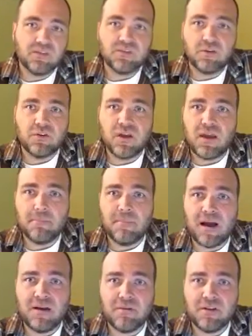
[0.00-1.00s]
So you get
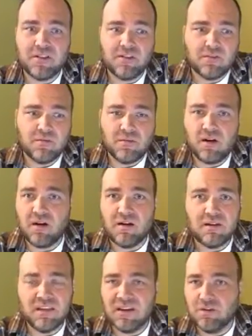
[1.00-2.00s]
Byron,
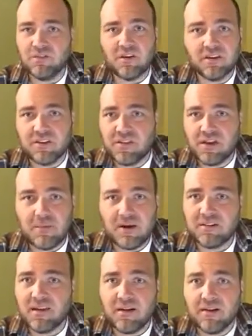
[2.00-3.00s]
starting to think
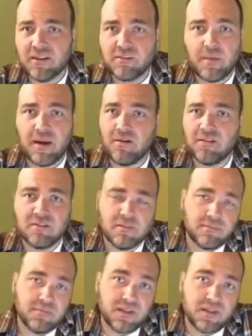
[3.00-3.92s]
about telling his parents